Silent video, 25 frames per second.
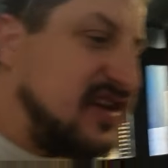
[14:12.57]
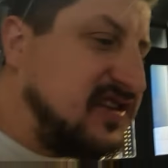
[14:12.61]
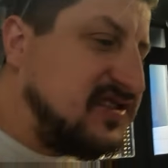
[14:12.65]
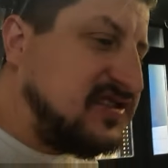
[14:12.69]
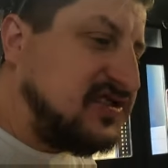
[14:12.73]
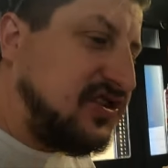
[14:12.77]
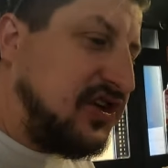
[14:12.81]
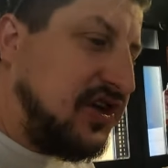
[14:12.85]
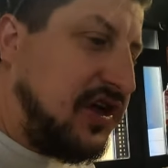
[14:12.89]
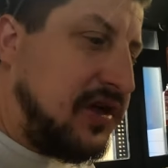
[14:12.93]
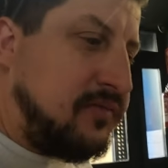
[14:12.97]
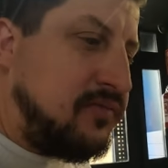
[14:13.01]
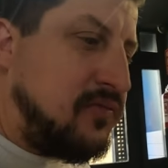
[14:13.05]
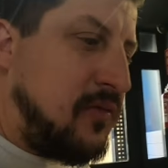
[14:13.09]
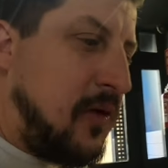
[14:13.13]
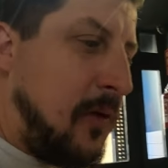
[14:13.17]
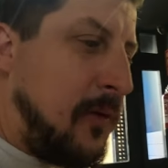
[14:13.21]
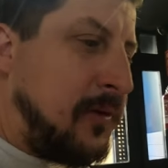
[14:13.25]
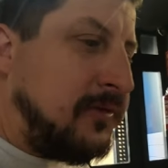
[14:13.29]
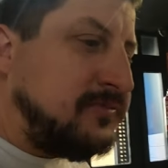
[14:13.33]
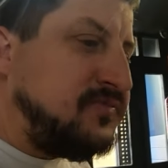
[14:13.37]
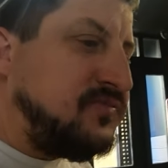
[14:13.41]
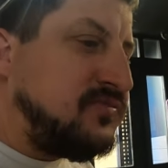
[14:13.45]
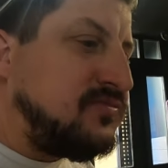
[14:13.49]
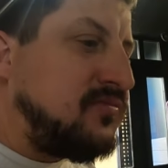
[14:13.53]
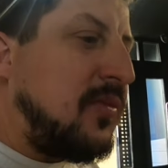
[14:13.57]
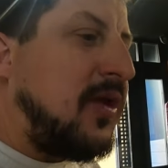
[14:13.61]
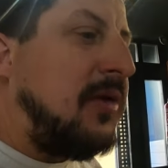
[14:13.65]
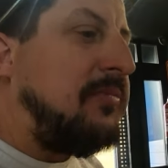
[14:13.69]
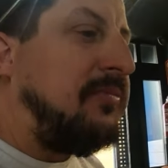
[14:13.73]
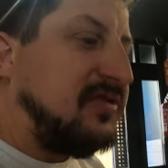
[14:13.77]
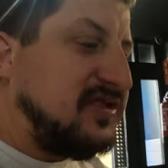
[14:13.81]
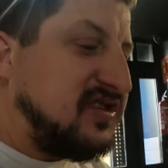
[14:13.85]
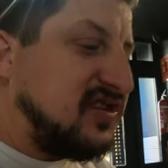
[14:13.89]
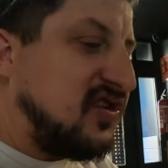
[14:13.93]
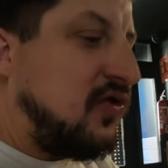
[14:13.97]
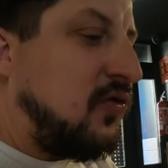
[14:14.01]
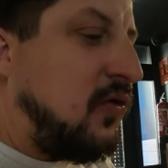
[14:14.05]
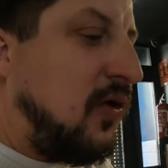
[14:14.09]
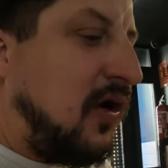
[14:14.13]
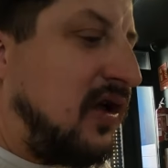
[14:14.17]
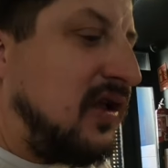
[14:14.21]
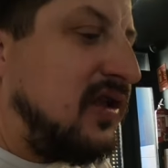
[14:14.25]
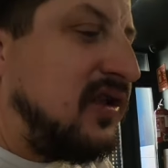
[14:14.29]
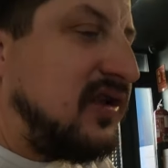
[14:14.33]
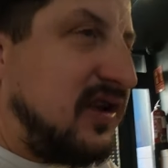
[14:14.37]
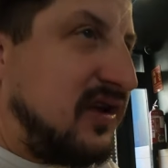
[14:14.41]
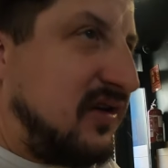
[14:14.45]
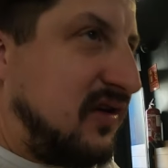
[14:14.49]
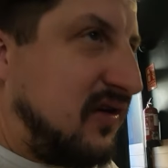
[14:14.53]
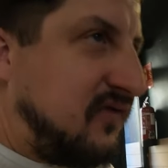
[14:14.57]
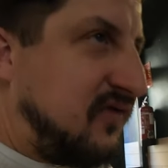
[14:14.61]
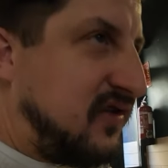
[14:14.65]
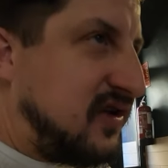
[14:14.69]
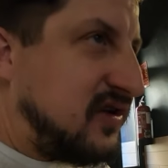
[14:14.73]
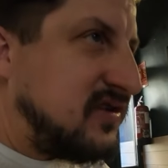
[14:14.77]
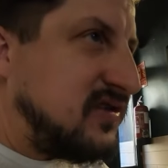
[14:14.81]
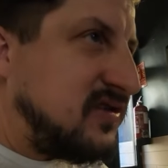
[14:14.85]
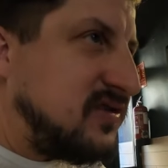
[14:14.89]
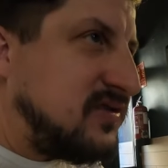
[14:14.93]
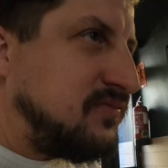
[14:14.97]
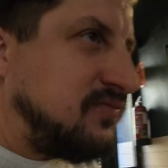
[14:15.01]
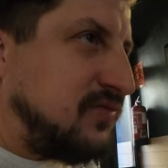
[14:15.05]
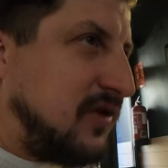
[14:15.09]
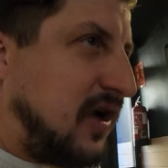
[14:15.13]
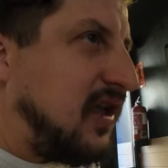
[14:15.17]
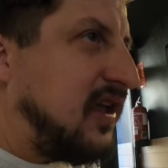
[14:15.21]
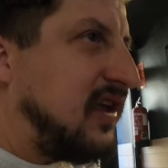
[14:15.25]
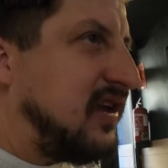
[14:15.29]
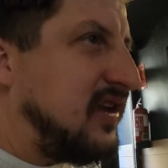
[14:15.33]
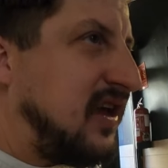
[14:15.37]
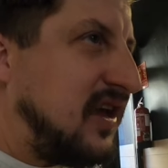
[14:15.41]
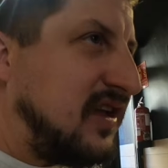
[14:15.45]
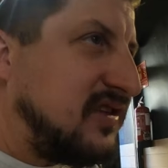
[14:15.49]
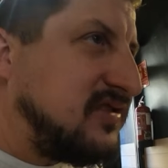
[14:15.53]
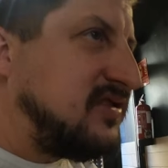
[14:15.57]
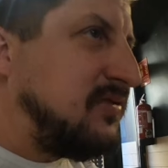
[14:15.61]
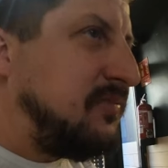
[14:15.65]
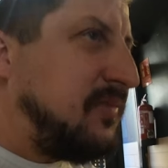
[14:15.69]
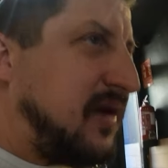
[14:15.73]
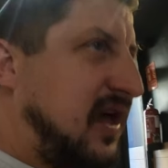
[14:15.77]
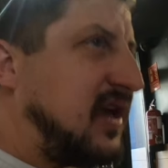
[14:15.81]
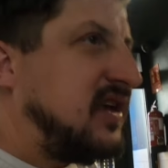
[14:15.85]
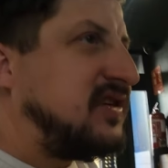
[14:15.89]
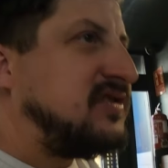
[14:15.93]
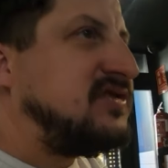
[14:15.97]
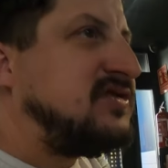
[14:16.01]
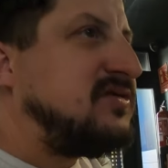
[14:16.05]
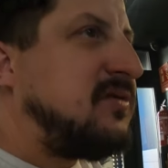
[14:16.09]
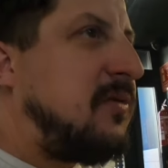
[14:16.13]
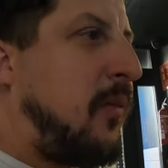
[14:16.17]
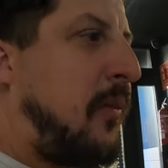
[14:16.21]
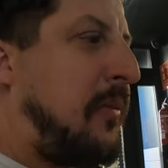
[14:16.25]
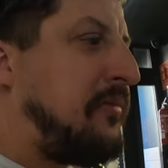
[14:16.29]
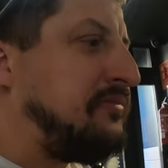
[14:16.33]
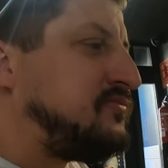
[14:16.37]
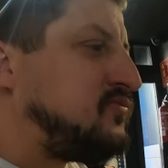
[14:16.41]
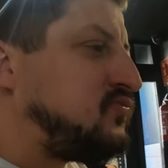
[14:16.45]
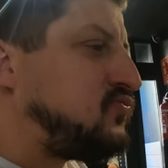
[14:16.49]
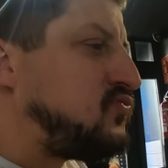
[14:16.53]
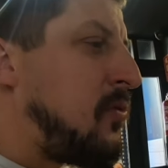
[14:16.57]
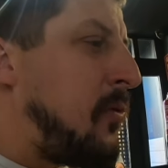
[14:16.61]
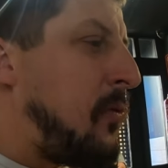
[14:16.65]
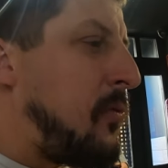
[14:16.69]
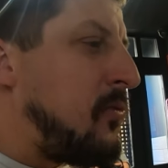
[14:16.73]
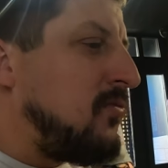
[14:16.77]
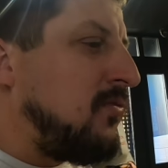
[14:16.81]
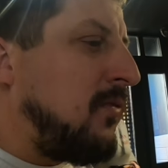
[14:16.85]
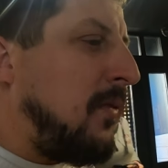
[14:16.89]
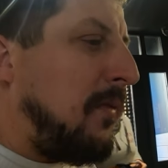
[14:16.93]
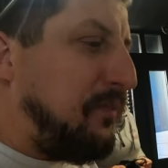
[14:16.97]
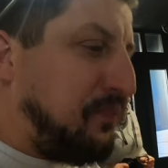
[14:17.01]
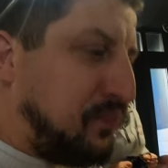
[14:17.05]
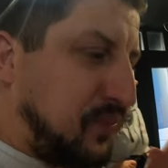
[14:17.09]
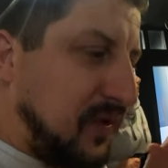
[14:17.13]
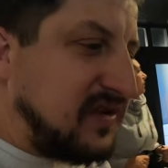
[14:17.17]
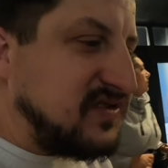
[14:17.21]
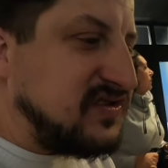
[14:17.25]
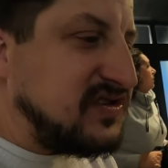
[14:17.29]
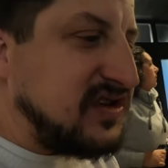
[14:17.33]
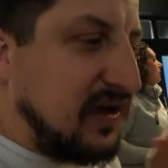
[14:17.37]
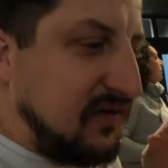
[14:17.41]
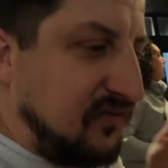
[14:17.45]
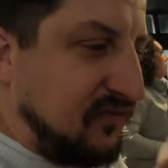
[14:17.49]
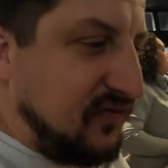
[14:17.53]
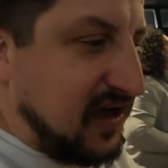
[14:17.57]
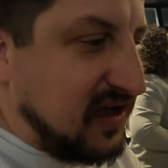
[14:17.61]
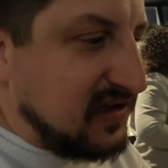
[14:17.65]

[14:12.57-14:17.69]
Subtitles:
taste good, but the quality of it is probably not the best. It's like